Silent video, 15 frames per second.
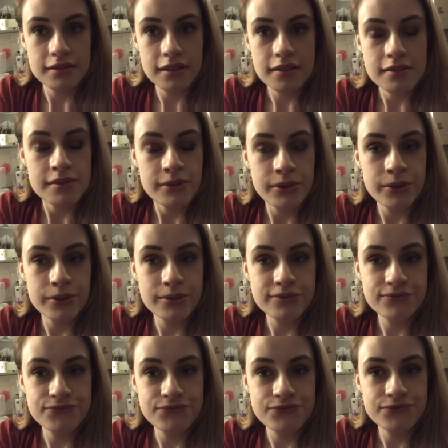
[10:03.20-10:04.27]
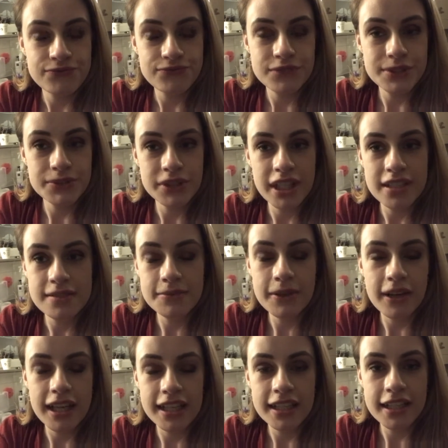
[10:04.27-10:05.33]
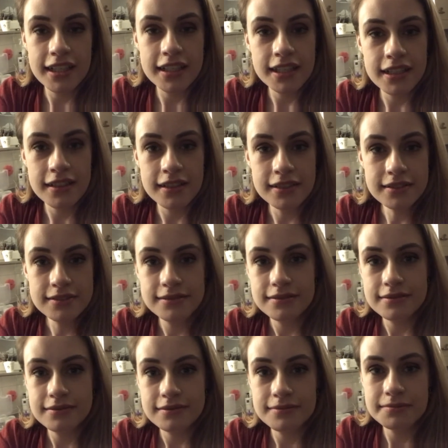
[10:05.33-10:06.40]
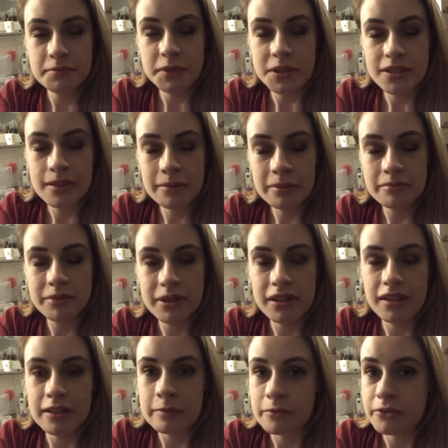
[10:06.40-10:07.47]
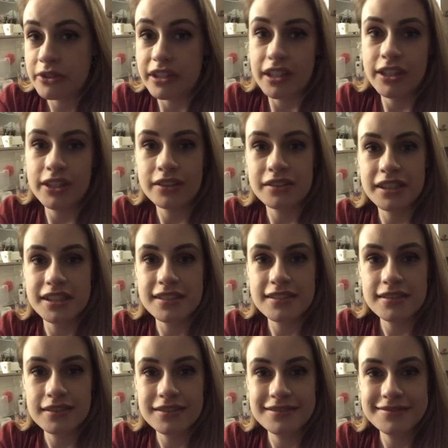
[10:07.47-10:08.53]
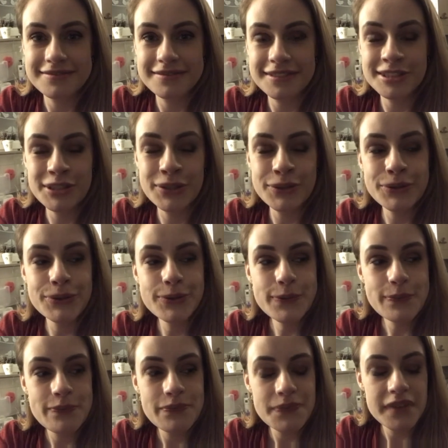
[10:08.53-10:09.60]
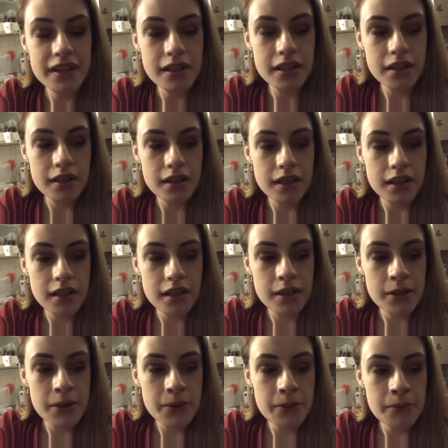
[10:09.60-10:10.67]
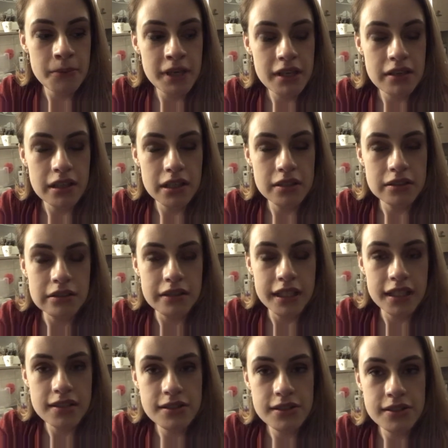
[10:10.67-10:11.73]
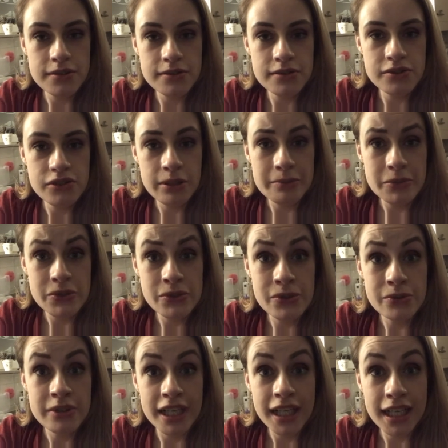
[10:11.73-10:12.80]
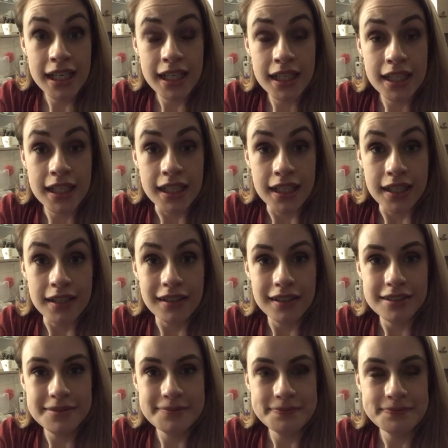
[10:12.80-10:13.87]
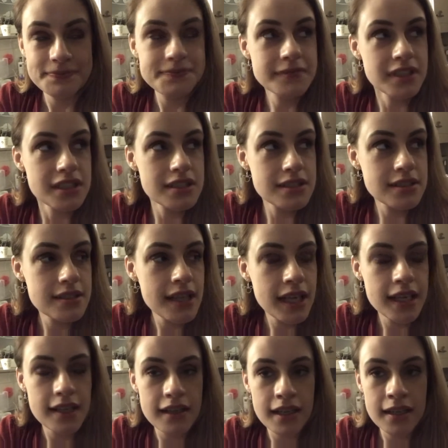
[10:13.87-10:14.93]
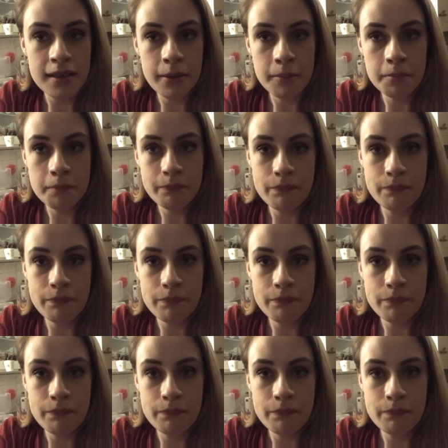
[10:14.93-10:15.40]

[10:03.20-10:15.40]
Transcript: So if you guys have got any idea, please comment below. I'm really curious. So we are going to do some training. It's 8 a.m.